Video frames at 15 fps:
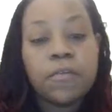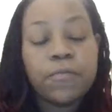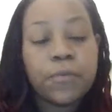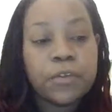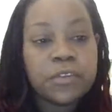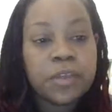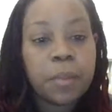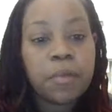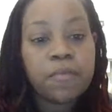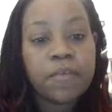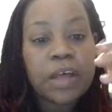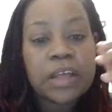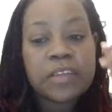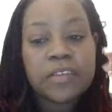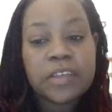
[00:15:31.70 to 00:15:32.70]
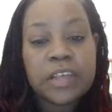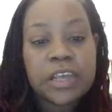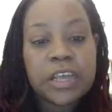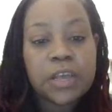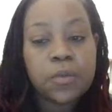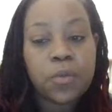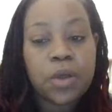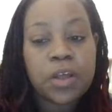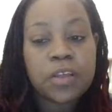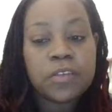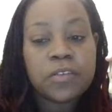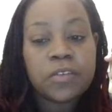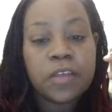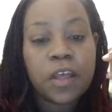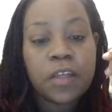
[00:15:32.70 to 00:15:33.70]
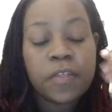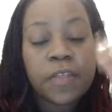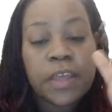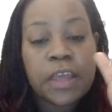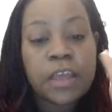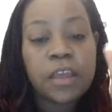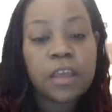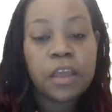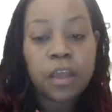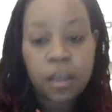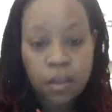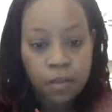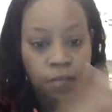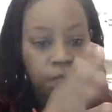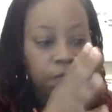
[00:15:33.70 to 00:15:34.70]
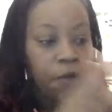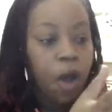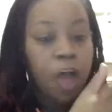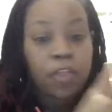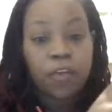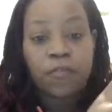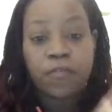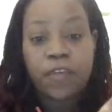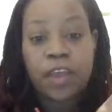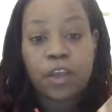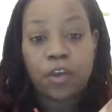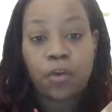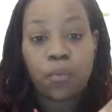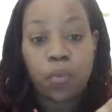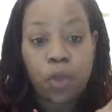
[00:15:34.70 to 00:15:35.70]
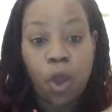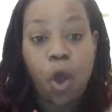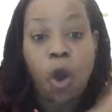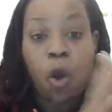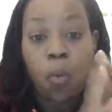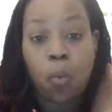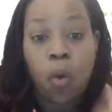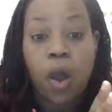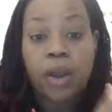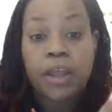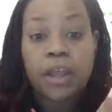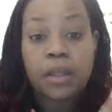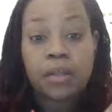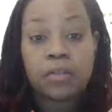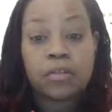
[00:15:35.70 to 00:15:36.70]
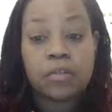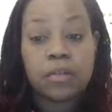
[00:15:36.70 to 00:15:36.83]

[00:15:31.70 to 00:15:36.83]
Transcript: For some of us, he was the father figure we all wanted.